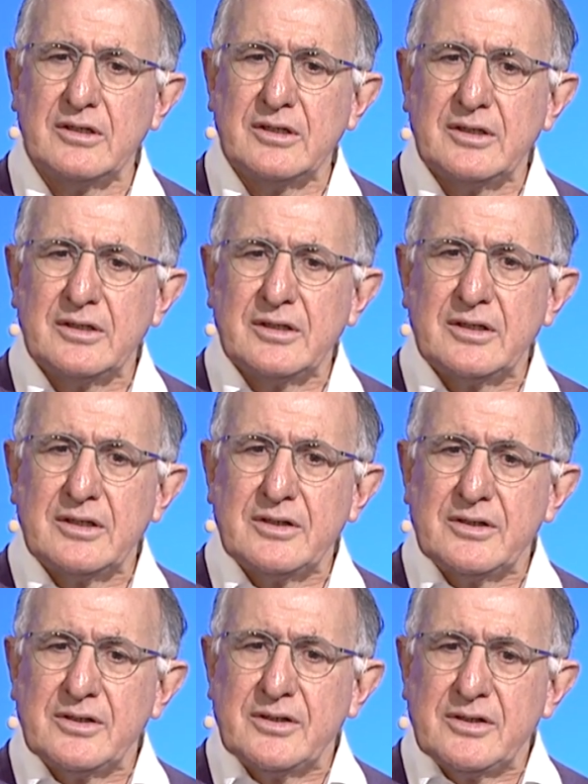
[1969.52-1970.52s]

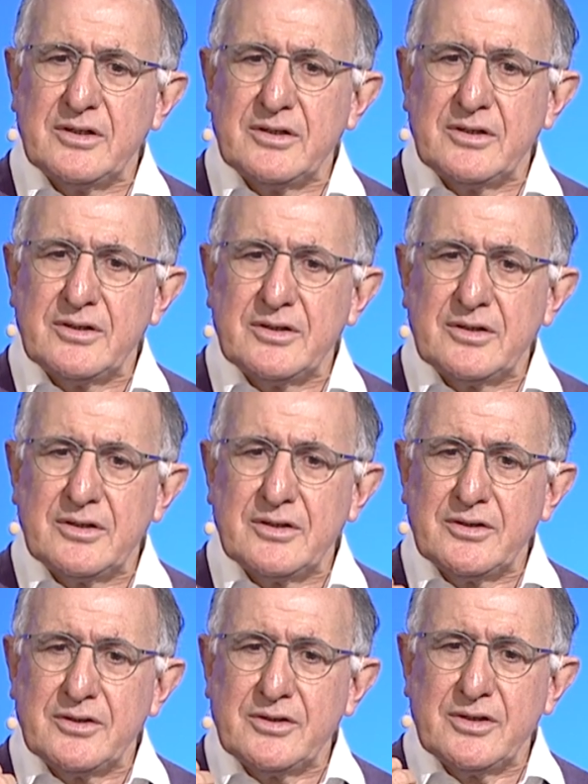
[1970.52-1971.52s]

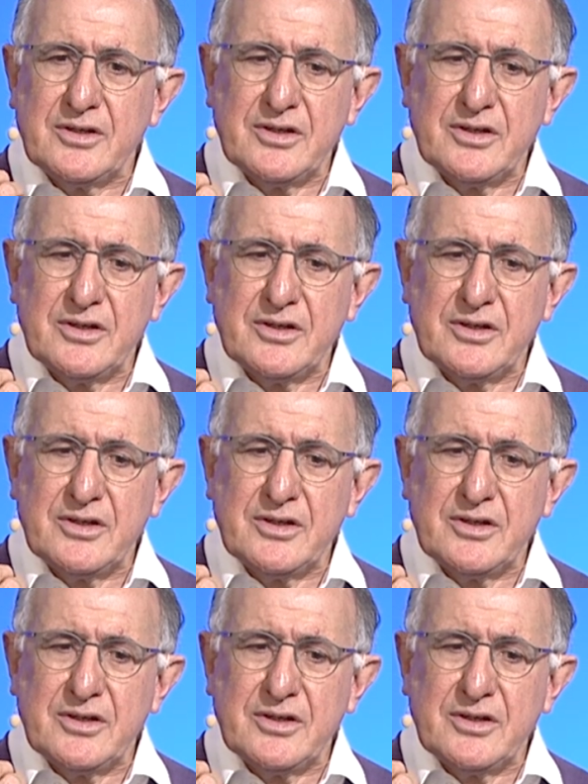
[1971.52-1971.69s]
[no speech]